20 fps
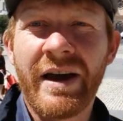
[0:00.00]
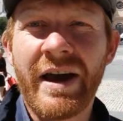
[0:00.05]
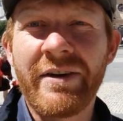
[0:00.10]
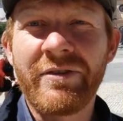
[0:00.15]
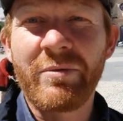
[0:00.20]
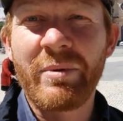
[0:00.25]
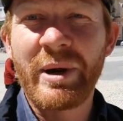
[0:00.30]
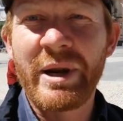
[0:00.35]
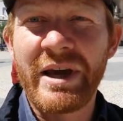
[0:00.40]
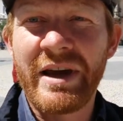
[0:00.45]
Hey
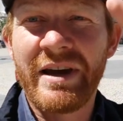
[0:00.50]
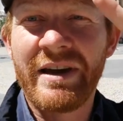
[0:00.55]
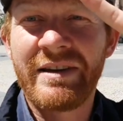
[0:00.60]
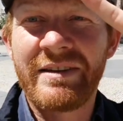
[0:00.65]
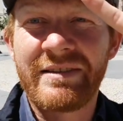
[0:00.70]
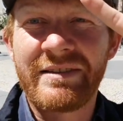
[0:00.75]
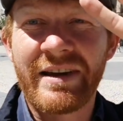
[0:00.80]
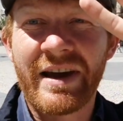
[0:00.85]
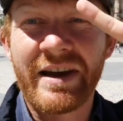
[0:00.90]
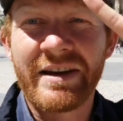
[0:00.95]
everybody,
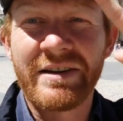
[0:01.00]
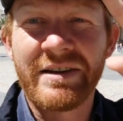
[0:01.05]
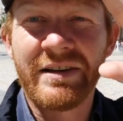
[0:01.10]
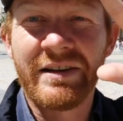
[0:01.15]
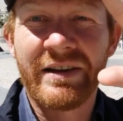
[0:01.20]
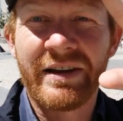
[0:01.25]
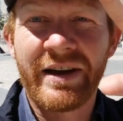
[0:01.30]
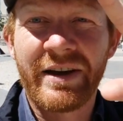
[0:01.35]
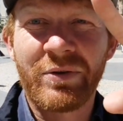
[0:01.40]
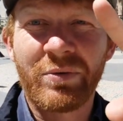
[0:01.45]
it's
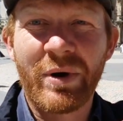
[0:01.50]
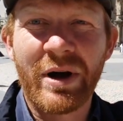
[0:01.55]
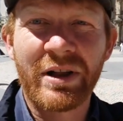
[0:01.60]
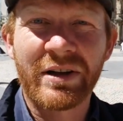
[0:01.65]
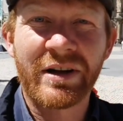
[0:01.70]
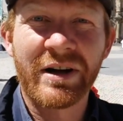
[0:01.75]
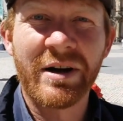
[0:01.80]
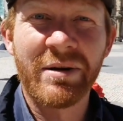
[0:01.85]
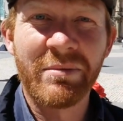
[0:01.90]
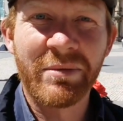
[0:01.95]
Daniel and
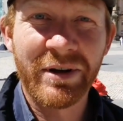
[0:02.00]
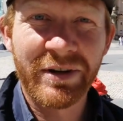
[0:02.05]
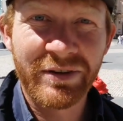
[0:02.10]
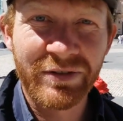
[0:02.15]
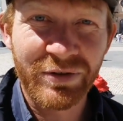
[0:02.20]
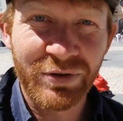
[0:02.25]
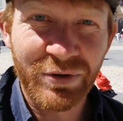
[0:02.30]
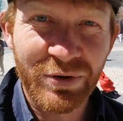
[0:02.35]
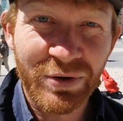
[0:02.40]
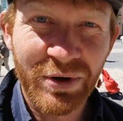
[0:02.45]
welcome
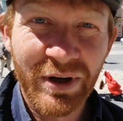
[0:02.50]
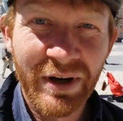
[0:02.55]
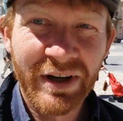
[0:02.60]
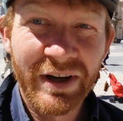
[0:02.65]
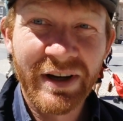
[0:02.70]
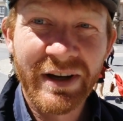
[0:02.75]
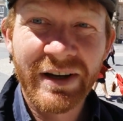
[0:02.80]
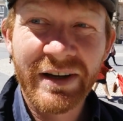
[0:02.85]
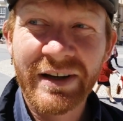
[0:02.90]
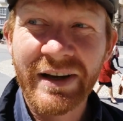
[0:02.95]
to
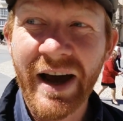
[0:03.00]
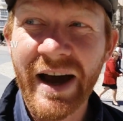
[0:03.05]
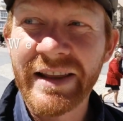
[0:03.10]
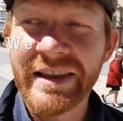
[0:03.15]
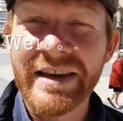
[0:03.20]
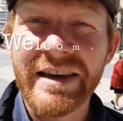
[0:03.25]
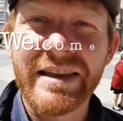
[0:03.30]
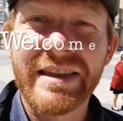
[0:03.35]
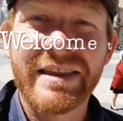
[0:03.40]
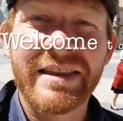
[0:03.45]

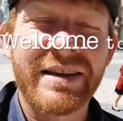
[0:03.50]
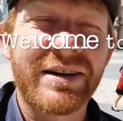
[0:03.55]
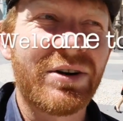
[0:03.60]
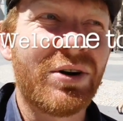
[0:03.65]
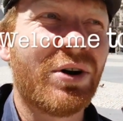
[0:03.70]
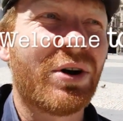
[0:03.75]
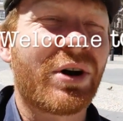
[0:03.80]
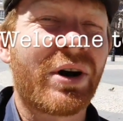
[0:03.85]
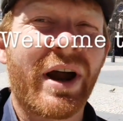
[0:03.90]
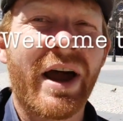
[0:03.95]
Cádiz,
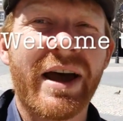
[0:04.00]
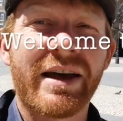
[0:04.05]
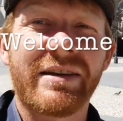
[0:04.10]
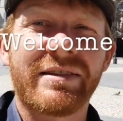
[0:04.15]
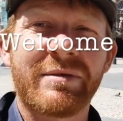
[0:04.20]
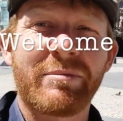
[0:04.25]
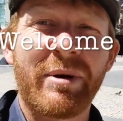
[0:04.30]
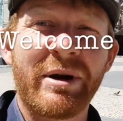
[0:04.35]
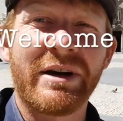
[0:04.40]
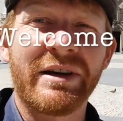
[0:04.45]
or
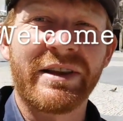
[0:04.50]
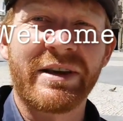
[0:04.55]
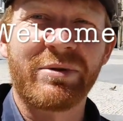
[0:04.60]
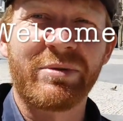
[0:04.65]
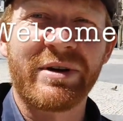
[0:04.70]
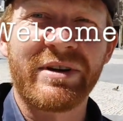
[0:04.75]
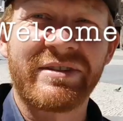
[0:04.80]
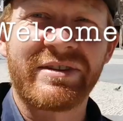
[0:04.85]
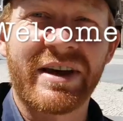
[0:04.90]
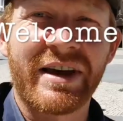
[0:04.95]
as apparently
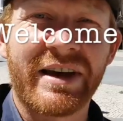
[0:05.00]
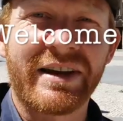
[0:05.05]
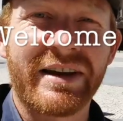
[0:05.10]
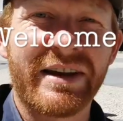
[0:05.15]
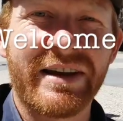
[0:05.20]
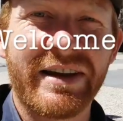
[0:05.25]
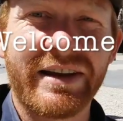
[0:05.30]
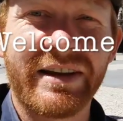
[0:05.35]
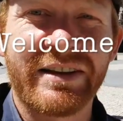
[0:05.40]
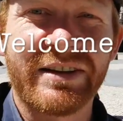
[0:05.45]
we say it
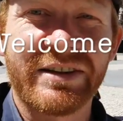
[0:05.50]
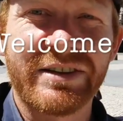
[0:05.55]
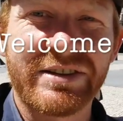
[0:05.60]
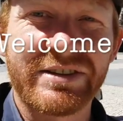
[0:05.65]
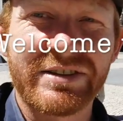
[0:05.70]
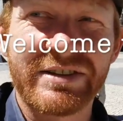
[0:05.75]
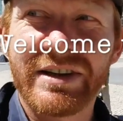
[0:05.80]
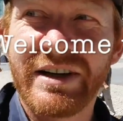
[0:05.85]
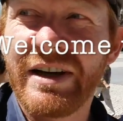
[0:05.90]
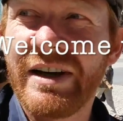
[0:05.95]
in
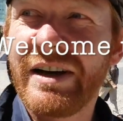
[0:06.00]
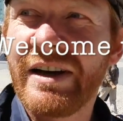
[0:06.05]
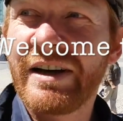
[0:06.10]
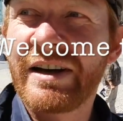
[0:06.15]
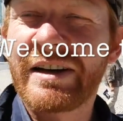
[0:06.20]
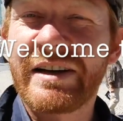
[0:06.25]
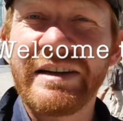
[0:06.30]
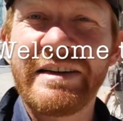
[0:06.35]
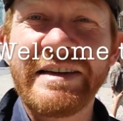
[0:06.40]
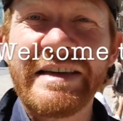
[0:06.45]
English,
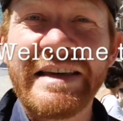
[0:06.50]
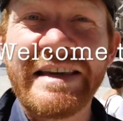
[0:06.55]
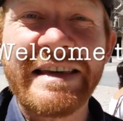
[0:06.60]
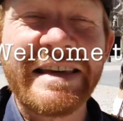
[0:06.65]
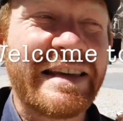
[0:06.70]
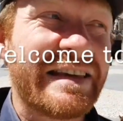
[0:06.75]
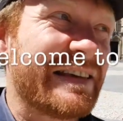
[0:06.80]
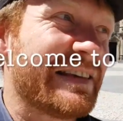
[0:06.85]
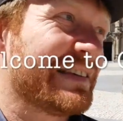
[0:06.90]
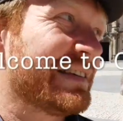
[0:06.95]

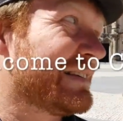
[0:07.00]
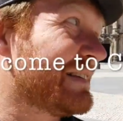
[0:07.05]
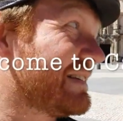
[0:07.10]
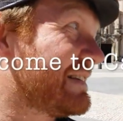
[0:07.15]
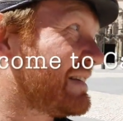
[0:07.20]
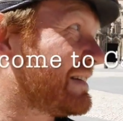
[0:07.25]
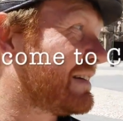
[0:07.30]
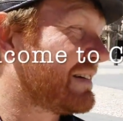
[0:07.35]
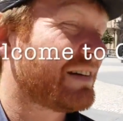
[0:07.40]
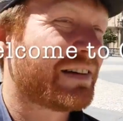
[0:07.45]
Cádiz.
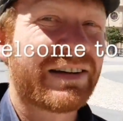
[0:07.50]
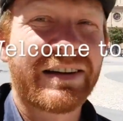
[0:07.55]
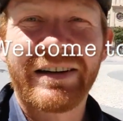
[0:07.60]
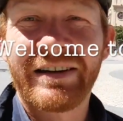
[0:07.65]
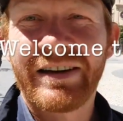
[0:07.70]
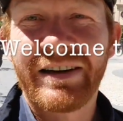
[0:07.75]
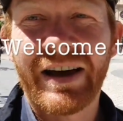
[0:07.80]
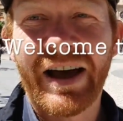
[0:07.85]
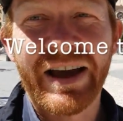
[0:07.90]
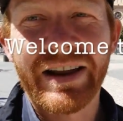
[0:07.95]

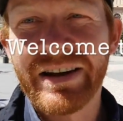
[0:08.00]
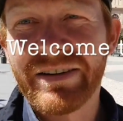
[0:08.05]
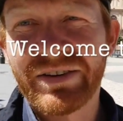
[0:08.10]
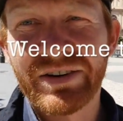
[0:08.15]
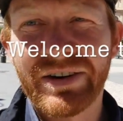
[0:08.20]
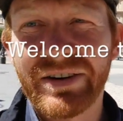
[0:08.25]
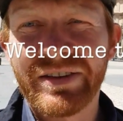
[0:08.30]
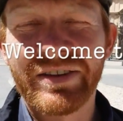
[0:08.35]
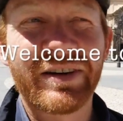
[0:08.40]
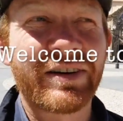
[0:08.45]
I had
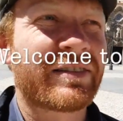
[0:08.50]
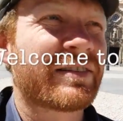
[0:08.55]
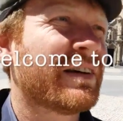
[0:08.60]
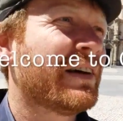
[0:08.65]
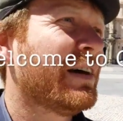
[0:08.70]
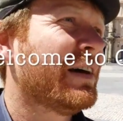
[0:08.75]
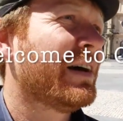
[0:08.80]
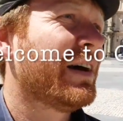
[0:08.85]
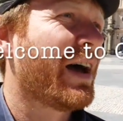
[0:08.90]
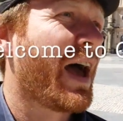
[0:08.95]
never heard this.
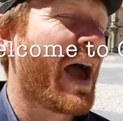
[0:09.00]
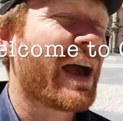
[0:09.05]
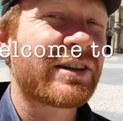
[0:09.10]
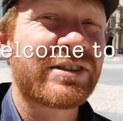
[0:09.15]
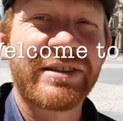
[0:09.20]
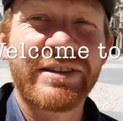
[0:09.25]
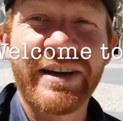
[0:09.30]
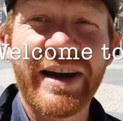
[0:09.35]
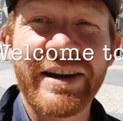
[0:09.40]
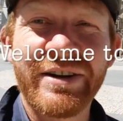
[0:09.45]

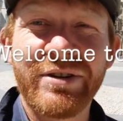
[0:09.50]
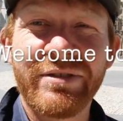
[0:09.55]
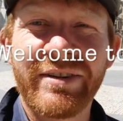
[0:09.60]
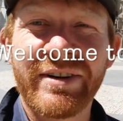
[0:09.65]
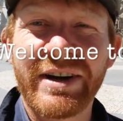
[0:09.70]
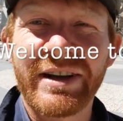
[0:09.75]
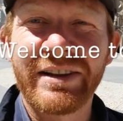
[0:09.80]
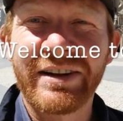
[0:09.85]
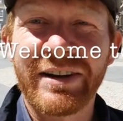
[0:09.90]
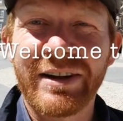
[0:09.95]
Actually, I knew
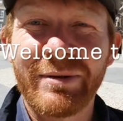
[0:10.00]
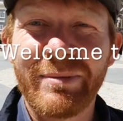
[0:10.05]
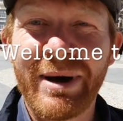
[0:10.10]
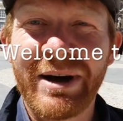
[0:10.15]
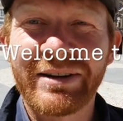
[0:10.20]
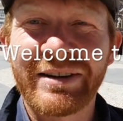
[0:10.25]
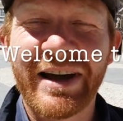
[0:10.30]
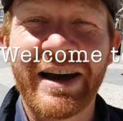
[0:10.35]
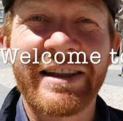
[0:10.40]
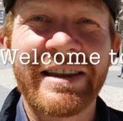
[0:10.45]
very little
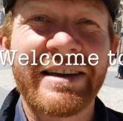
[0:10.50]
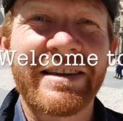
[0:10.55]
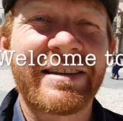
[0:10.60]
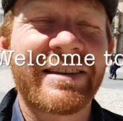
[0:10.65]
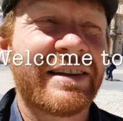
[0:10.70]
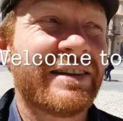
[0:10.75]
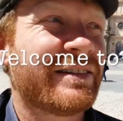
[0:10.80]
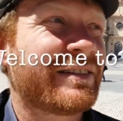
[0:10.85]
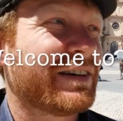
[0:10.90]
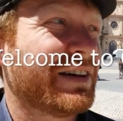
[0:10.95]
about Cádiz
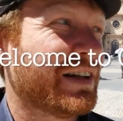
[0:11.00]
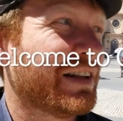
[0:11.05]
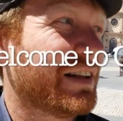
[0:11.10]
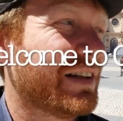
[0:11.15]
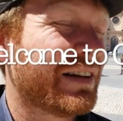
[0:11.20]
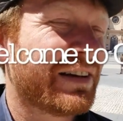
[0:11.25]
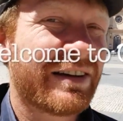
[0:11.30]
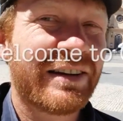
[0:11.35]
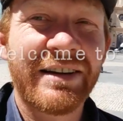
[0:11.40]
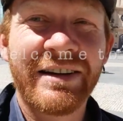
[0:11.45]
until
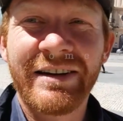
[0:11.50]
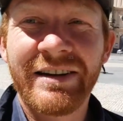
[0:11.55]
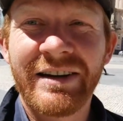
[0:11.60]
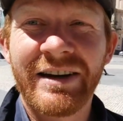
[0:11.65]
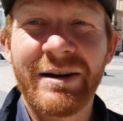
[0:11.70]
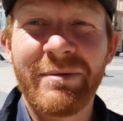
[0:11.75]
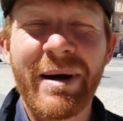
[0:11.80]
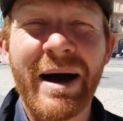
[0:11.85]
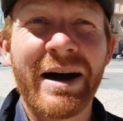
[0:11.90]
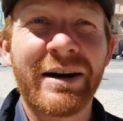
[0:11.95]

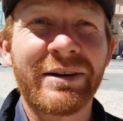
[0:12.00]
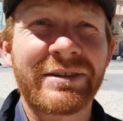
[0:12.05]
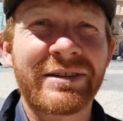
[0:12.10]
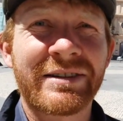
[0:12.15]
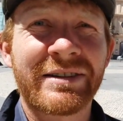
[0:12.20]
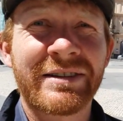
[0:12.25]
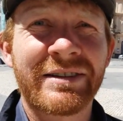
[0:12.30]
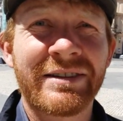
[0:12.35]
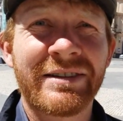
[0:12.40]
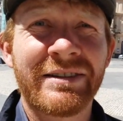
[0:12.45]
about